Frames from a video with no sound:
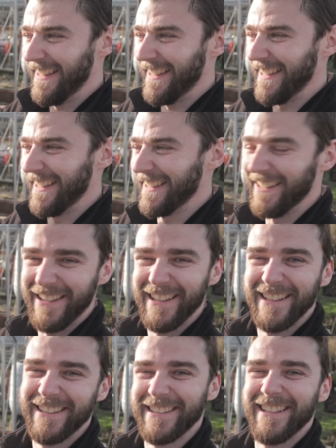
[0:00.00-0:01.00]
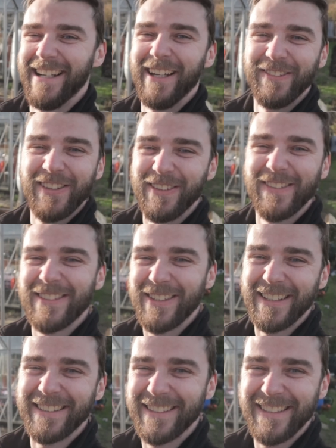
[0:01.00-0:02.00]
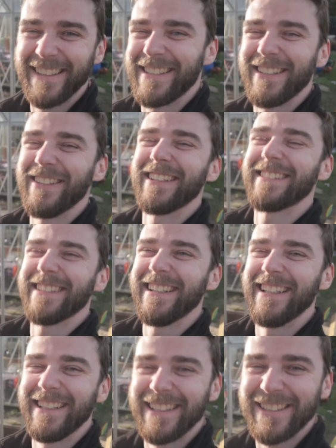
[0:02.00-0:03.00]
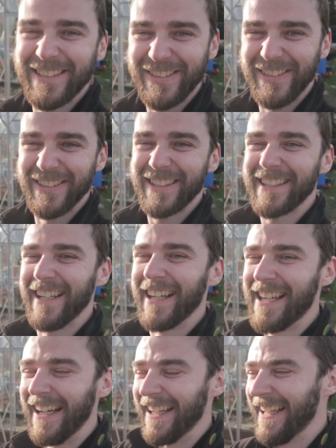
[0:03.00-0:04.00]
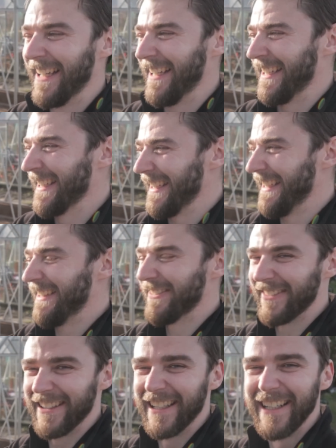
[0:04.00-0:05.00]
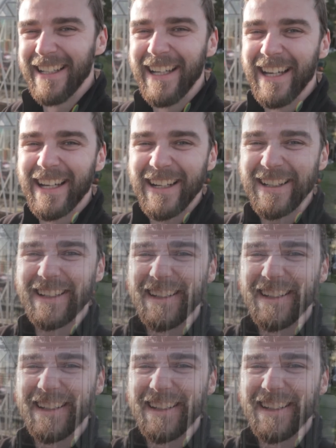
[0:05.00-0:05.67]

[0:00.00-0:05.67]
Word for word: and uh, I, I, I'm too, too excited to talk. I can't even, I